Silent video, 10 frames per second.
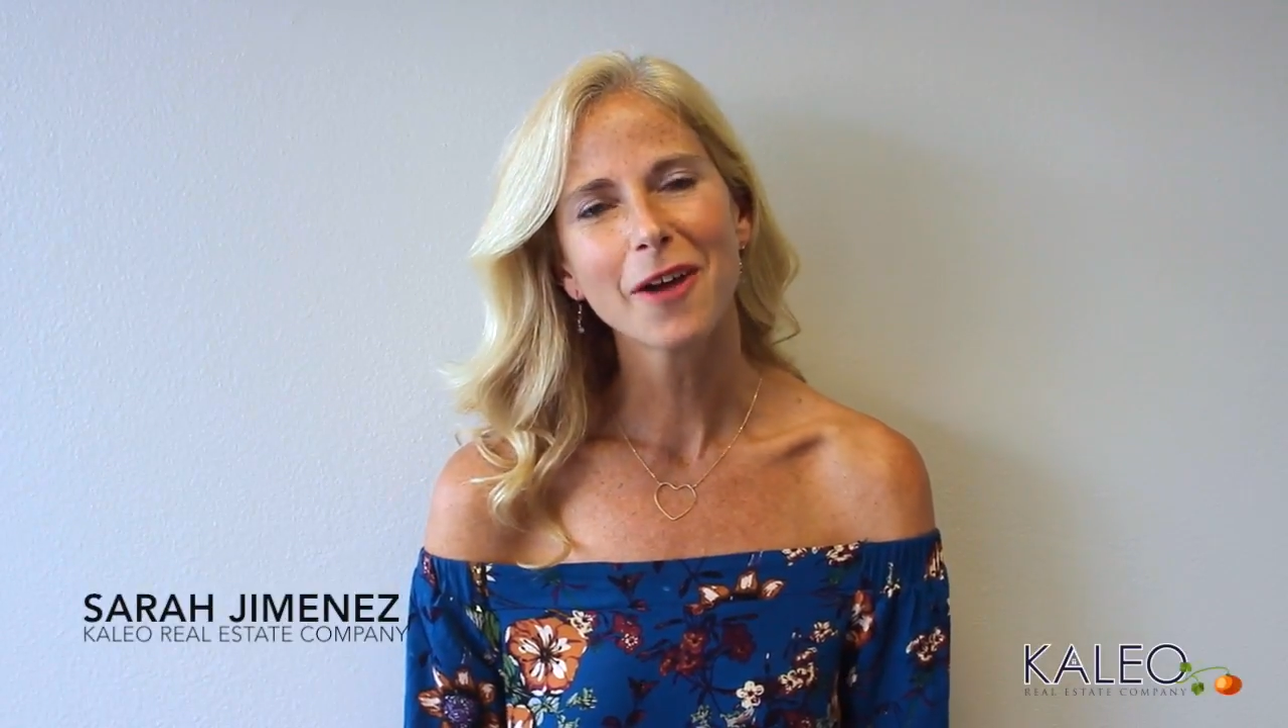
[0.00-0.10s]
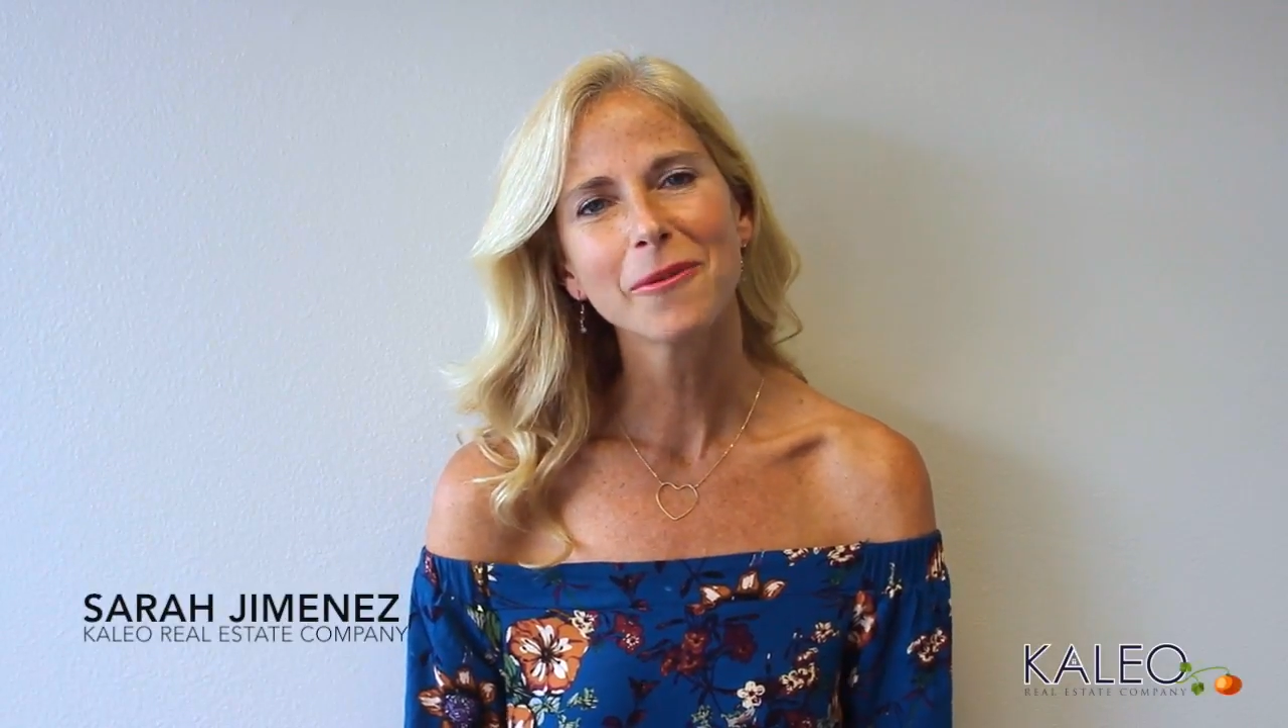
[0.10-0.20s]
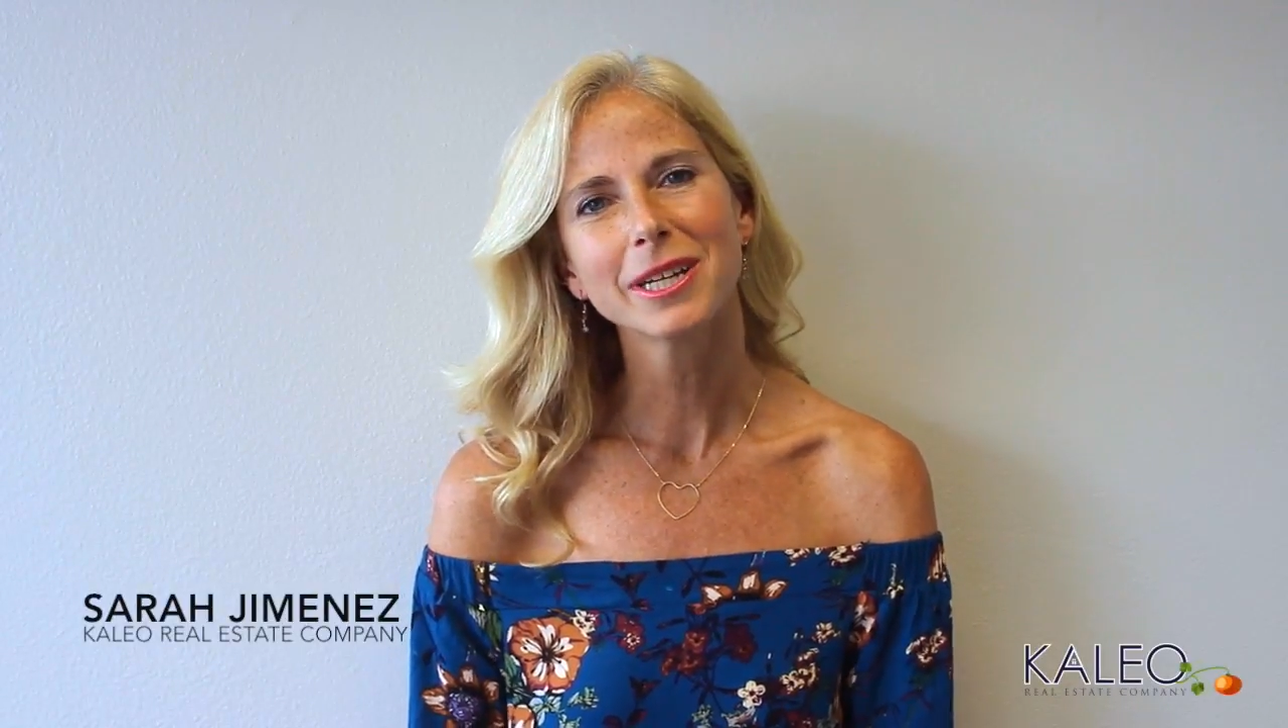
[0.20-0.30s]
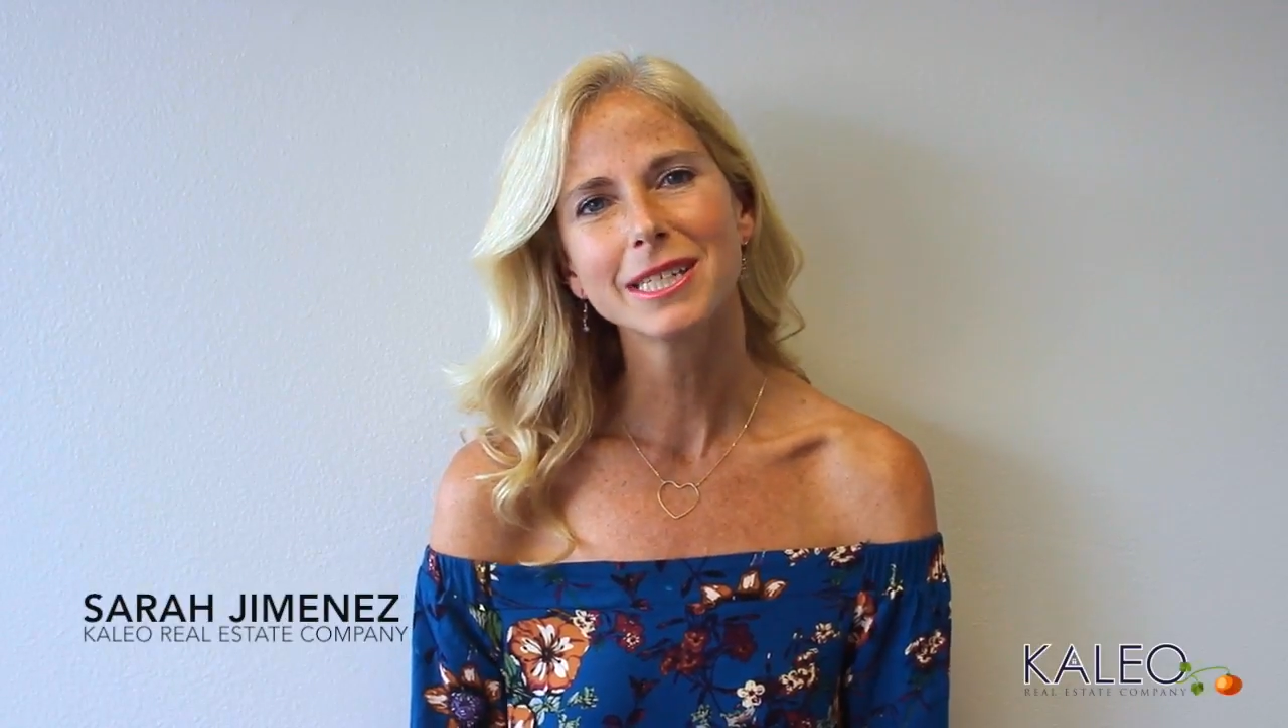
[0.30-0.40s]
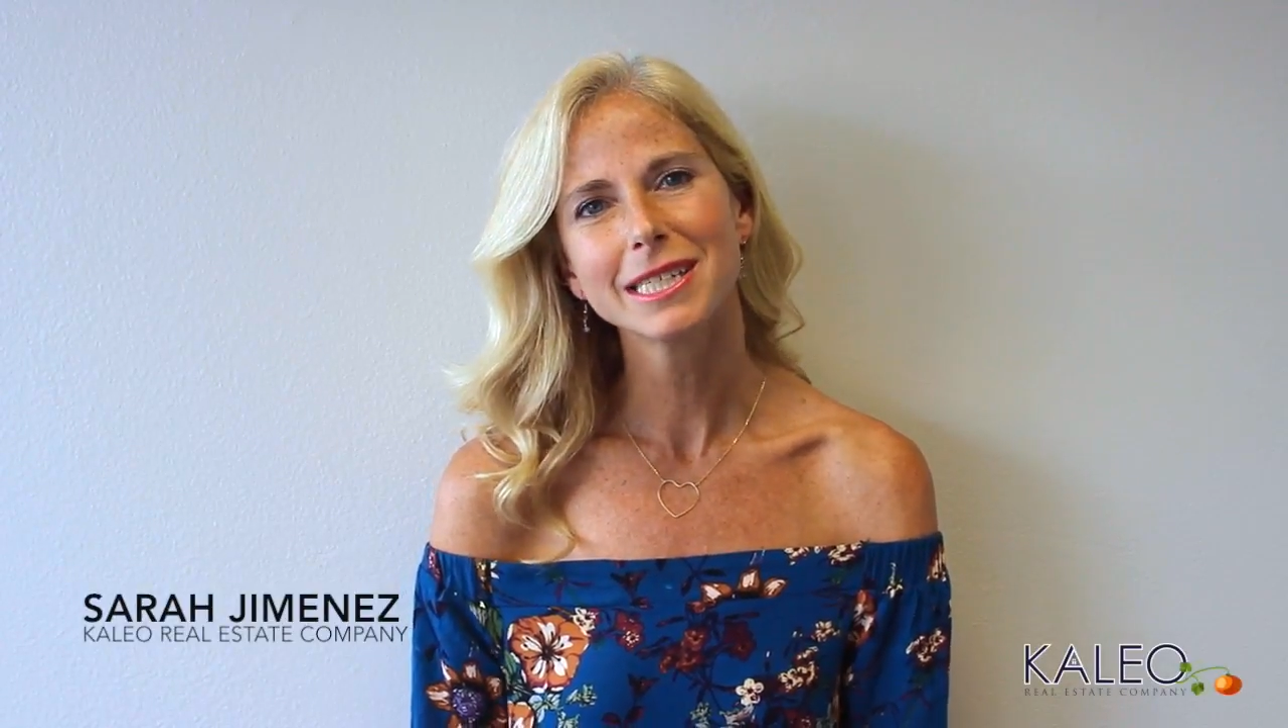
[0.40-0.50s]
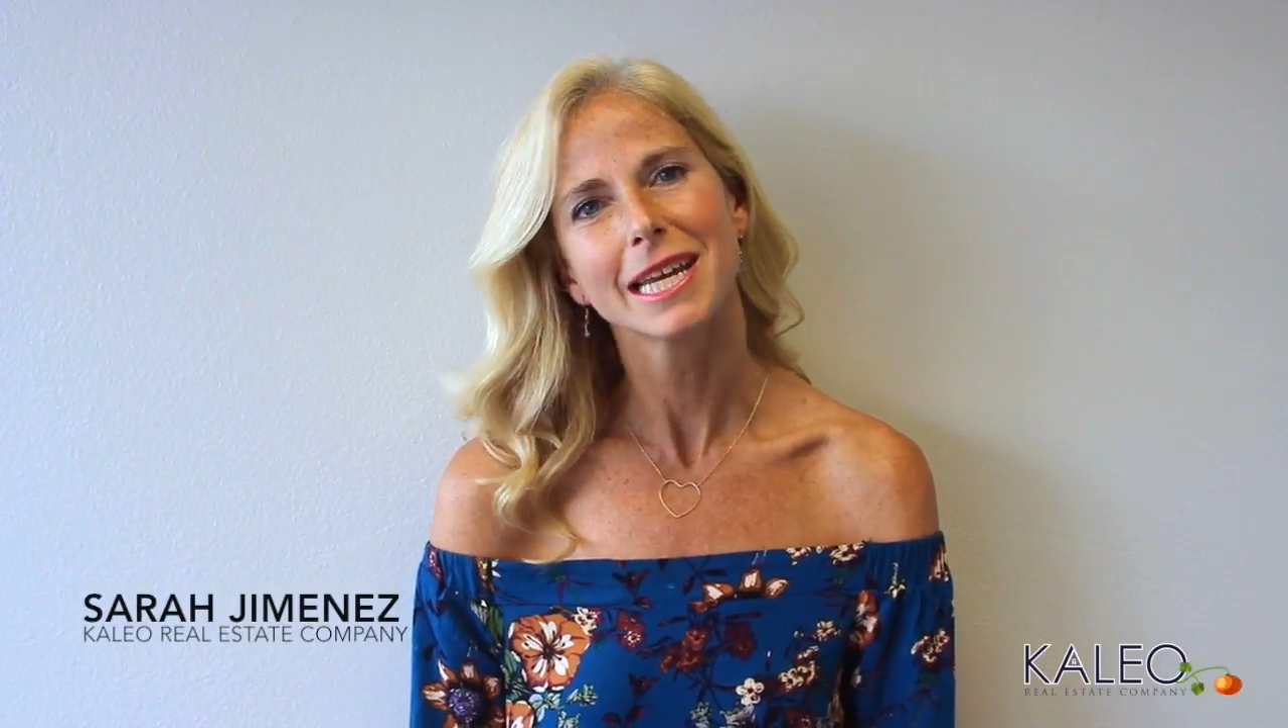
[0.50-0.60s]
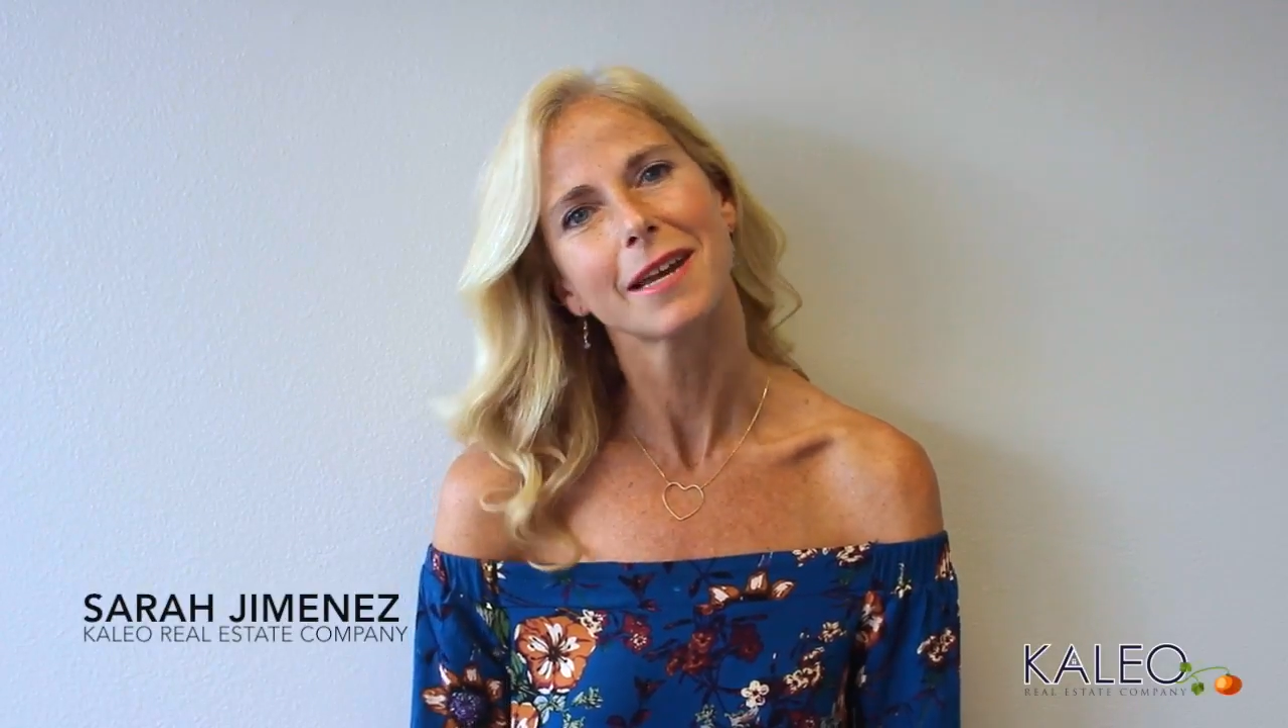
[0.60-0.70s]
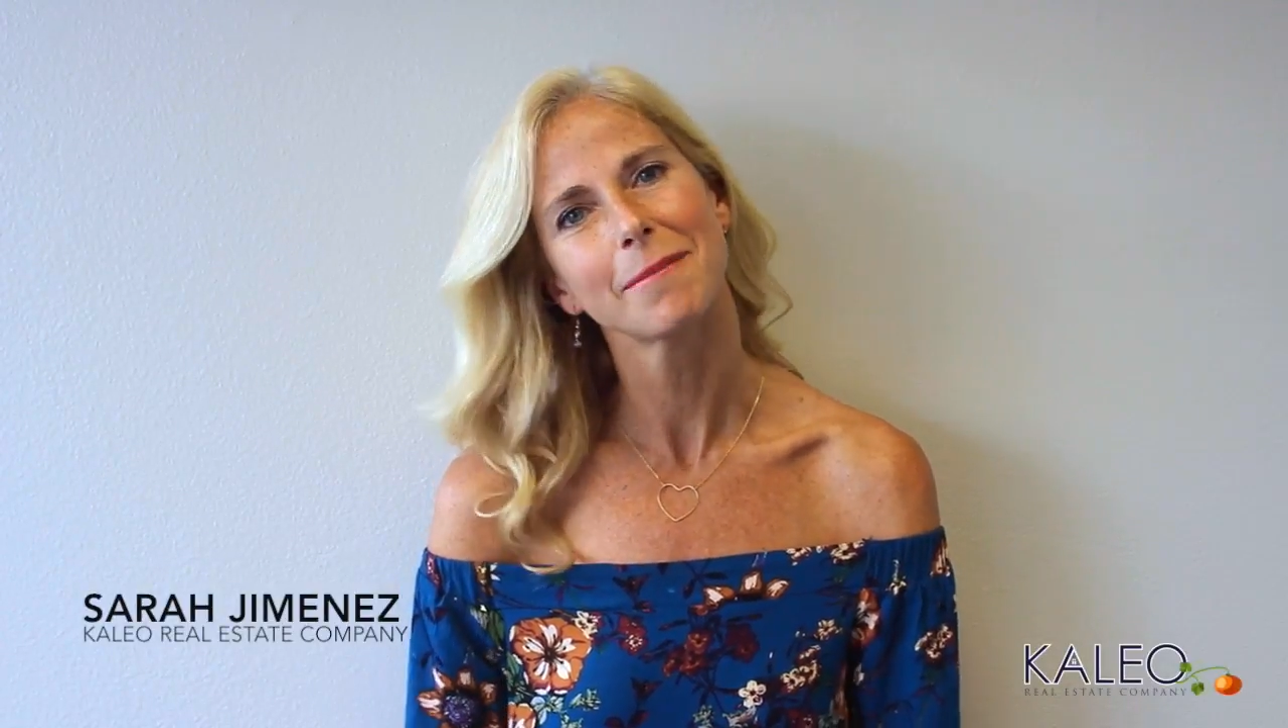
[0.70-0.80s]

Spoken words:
I wanted to take